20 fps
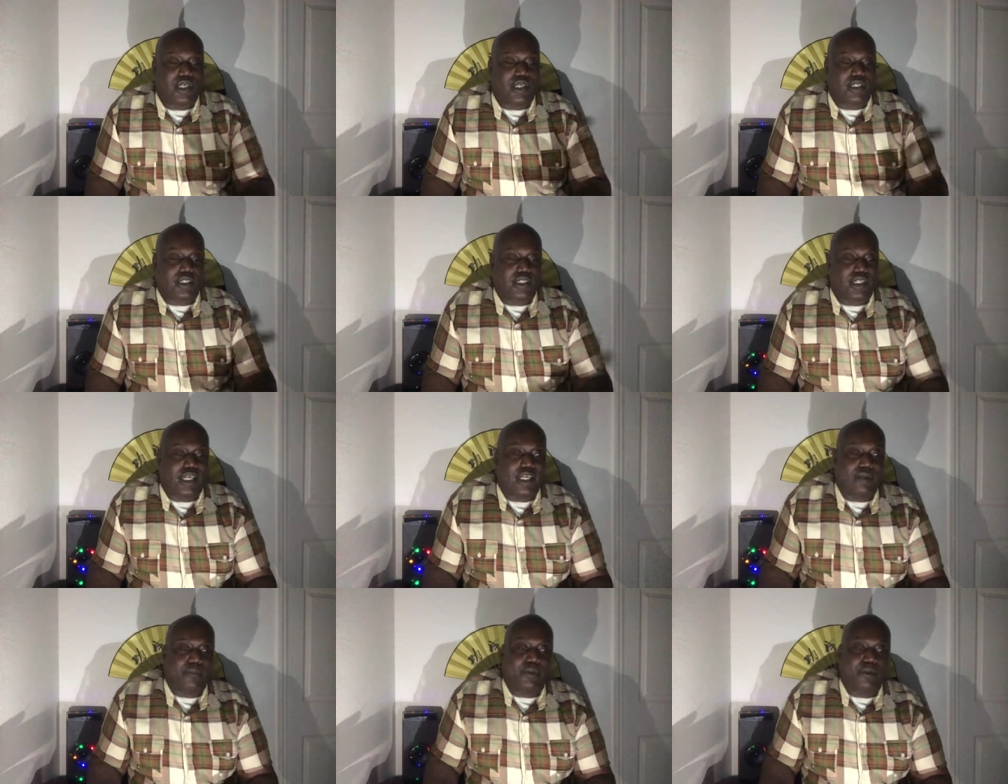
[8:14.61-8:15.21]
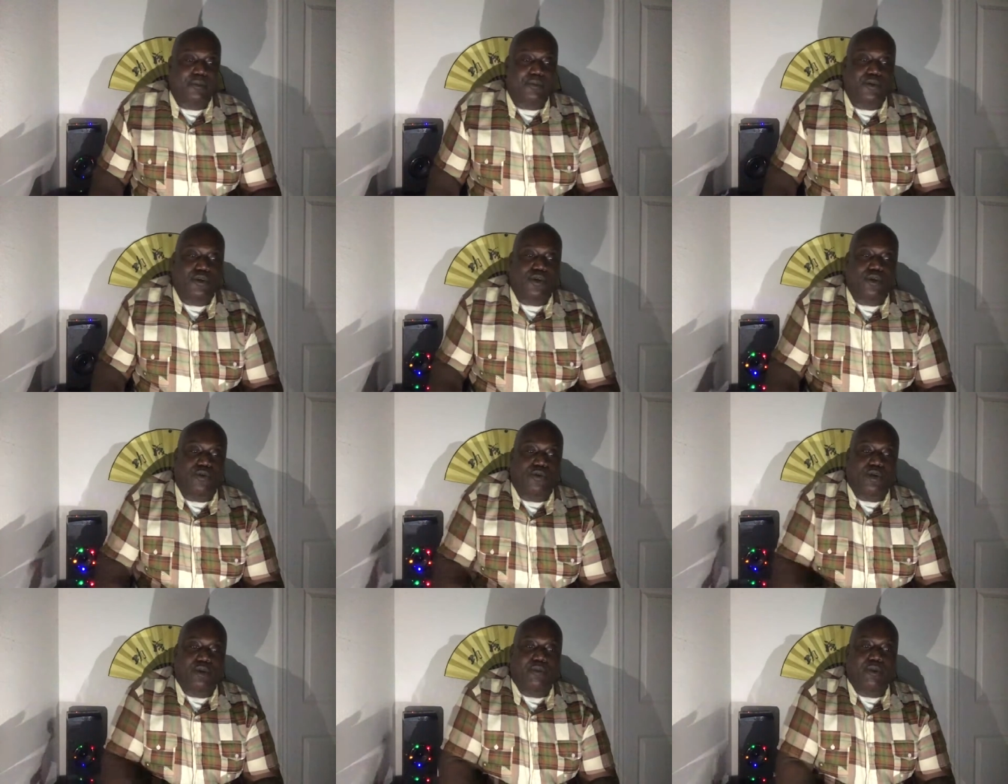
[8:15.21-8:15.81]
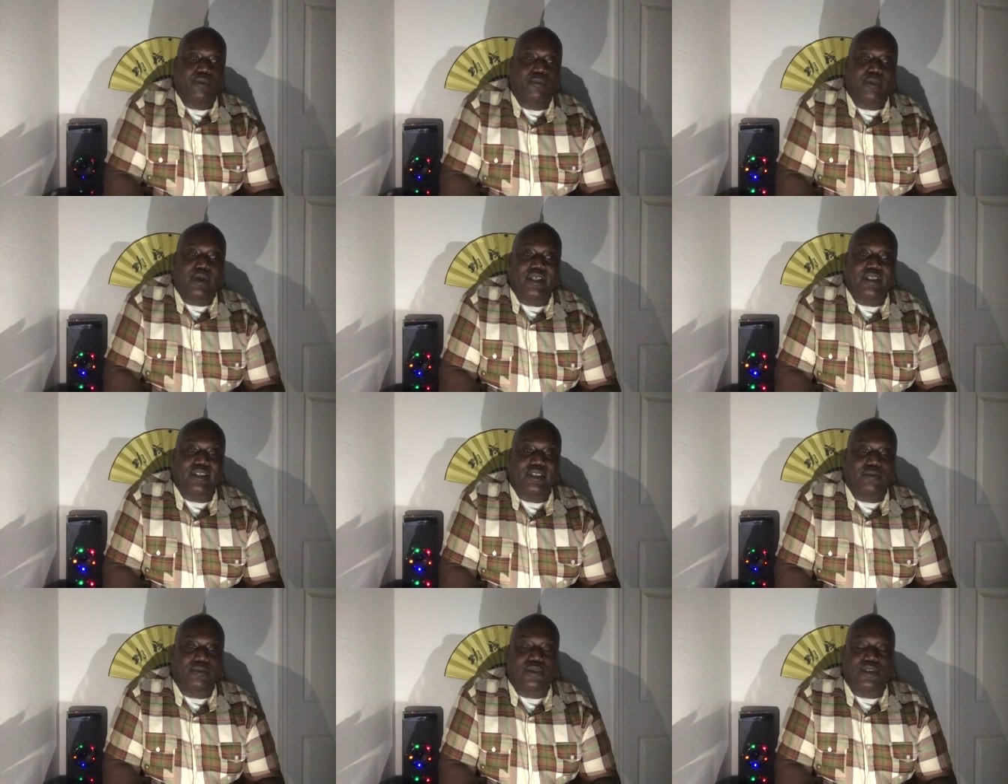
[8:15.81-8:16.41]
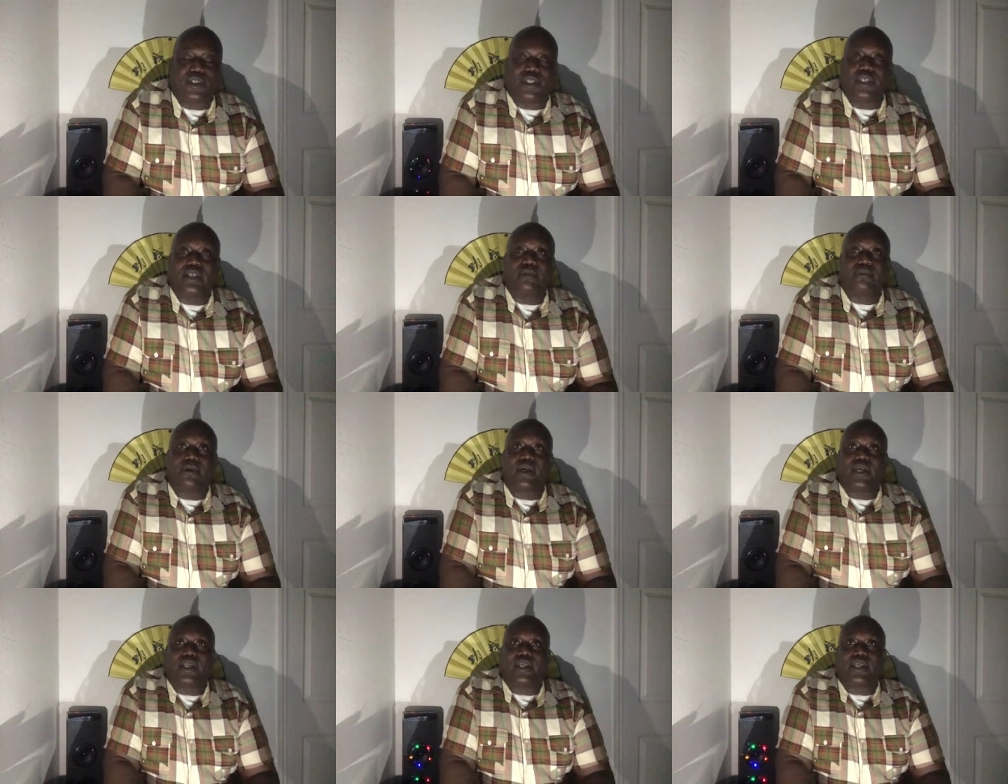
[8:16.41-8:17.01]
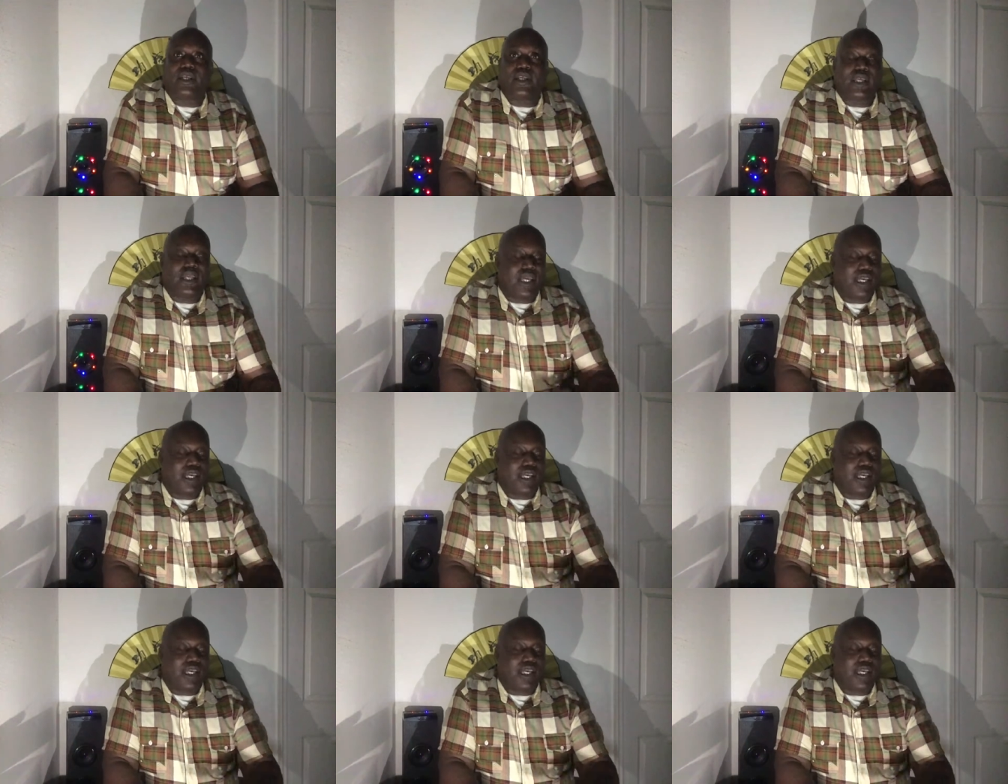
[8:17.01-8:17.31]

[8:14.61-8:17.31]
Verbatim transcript: Because a lot of people don't want to be messed up with anybody,